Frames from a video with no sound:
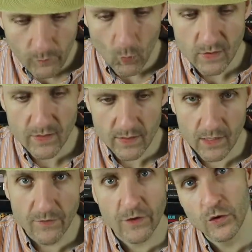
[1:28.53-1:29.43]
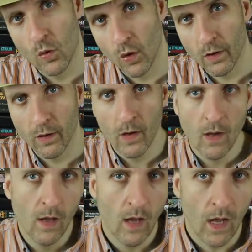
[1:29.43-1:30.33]
which is a science fiction horror
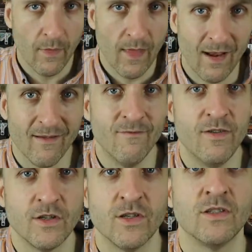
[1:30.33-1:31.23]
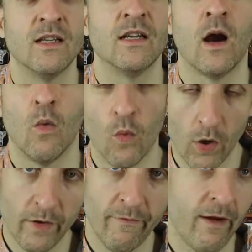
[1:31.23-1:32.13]
uh, that envisions the entire
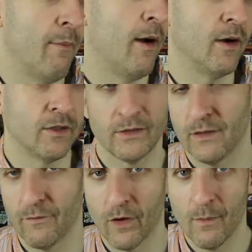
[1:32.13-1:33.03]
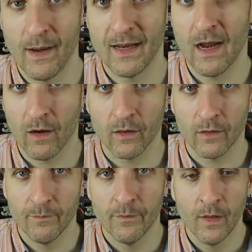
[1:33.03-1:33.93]
world of vampires except for our main
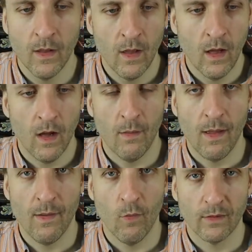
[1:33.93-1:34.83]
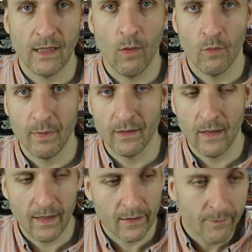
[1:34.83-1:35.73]
character, um, and what that would be
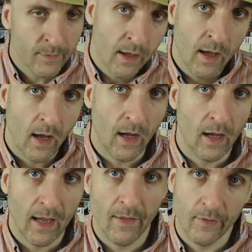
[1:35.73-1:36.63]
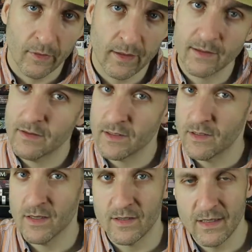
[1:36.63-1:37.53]
like. Uh, and there is this
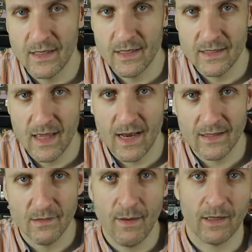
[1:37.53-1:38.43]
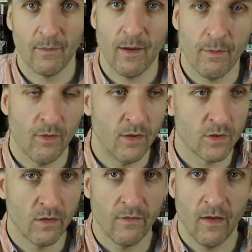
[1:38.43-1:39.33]
disease that has impacted people, a
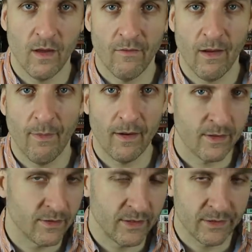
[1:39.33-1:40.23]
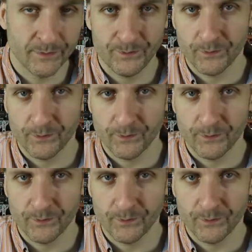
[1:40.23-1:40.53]
sort of uh, vampire disease.